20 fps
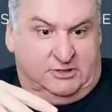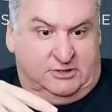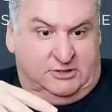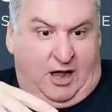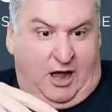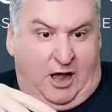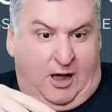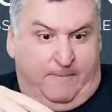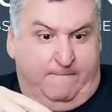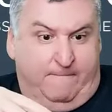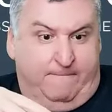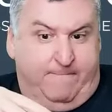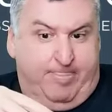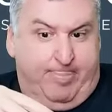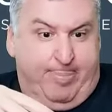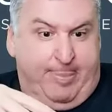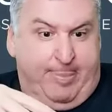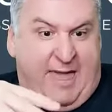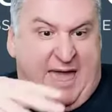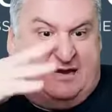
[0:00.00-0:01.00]

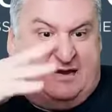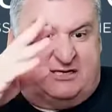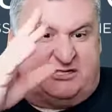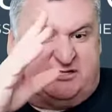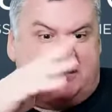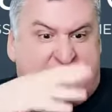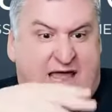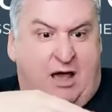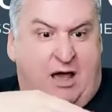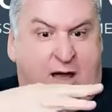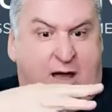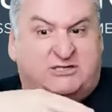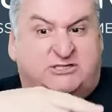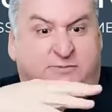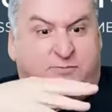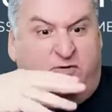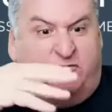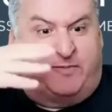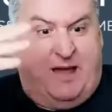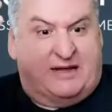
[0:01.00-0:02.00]
and she's now
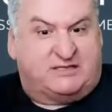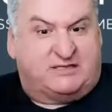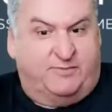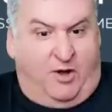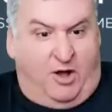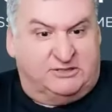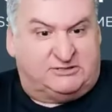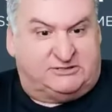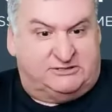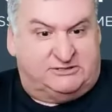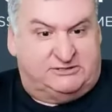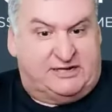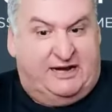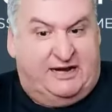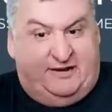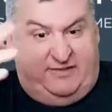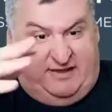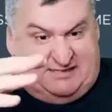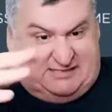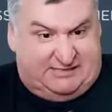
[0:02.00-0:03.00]
actually moved back to Boston. And
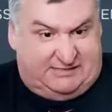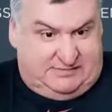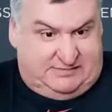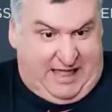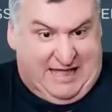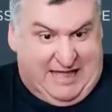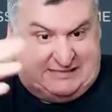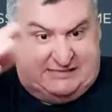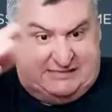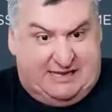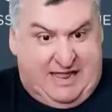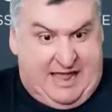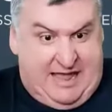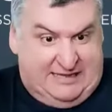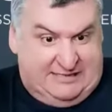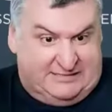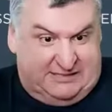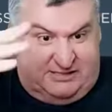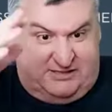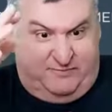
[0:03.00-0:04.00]
in this last
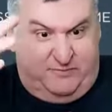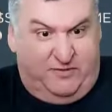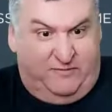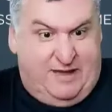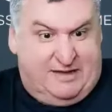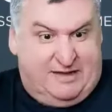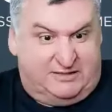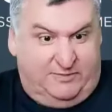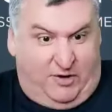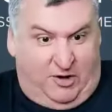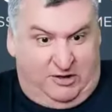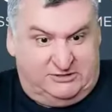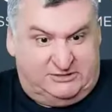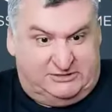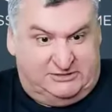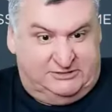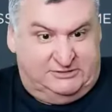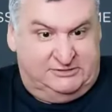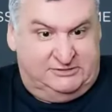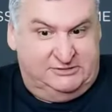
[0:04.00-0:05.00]
instance of moving back to
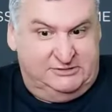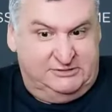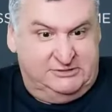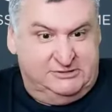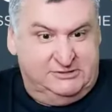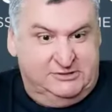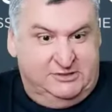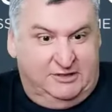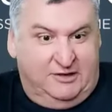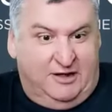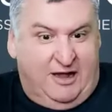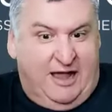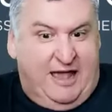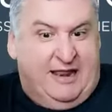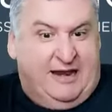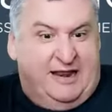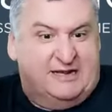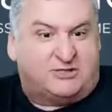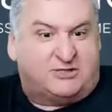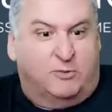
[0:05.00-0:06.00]
Boston,
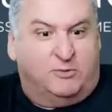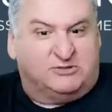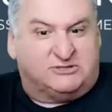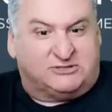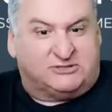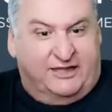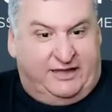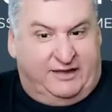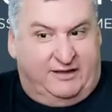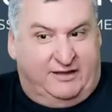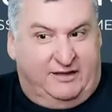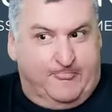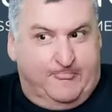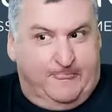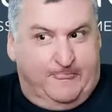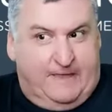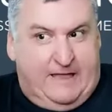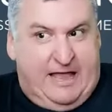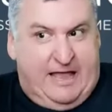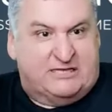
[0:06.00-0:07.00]
it's almost like
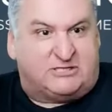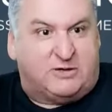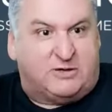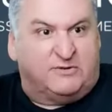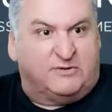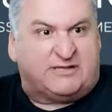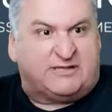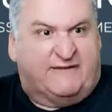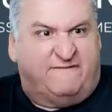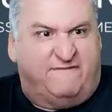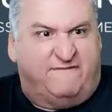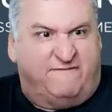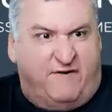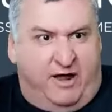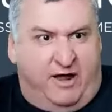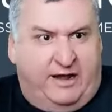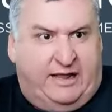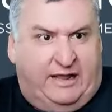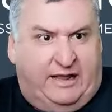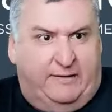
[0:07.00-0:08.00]

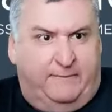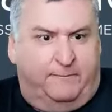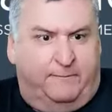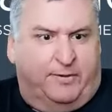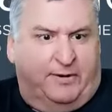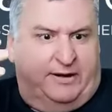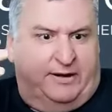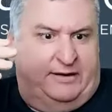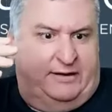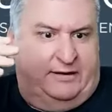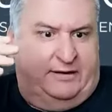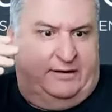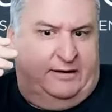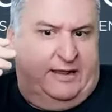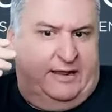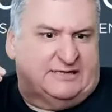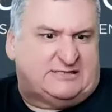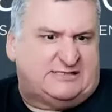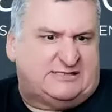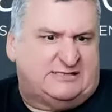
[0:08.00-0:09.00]
funny, but
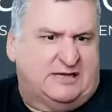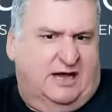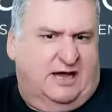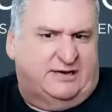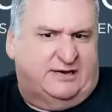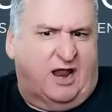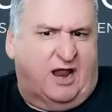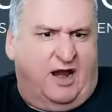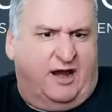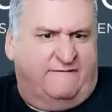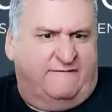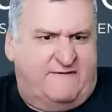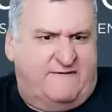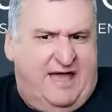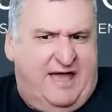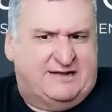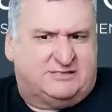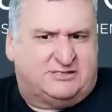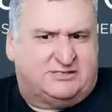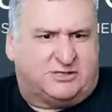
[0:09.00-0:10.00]
it's a
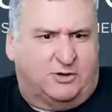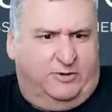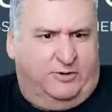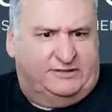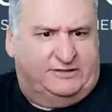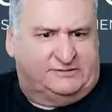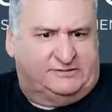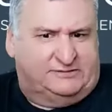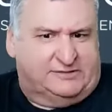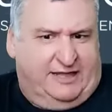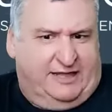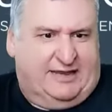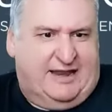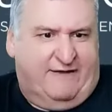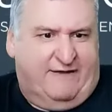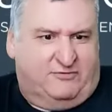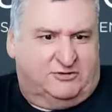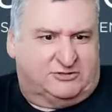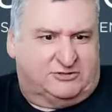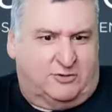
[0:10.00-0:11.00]
non-event. So it
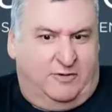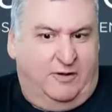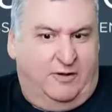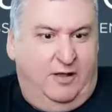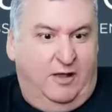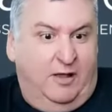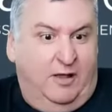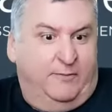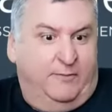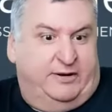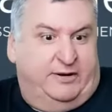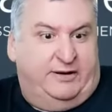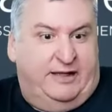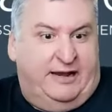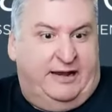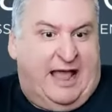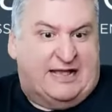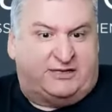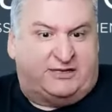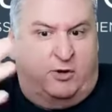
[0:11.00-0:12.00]
never started, but
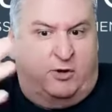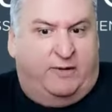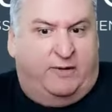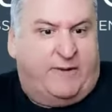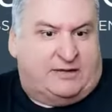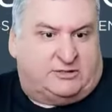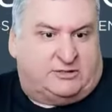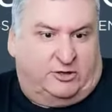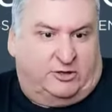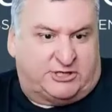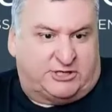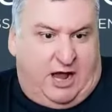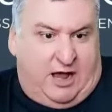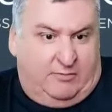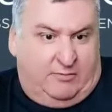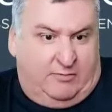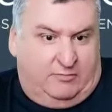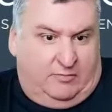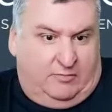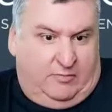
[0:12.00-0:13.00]
it had no impact on her job.
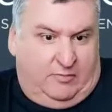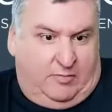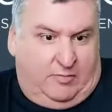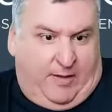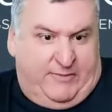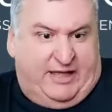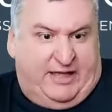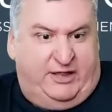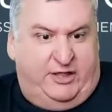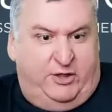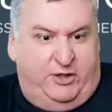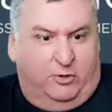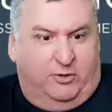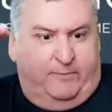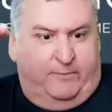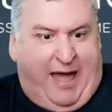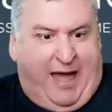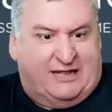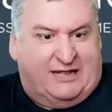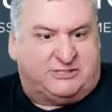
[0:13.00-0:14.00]
I mean, can you
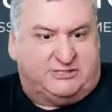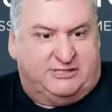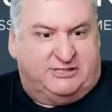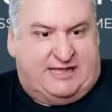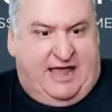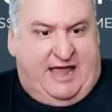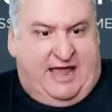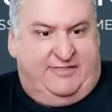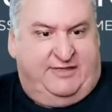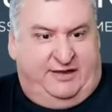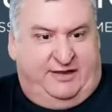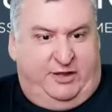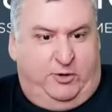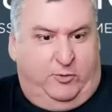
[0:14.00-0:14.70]
imagine a day that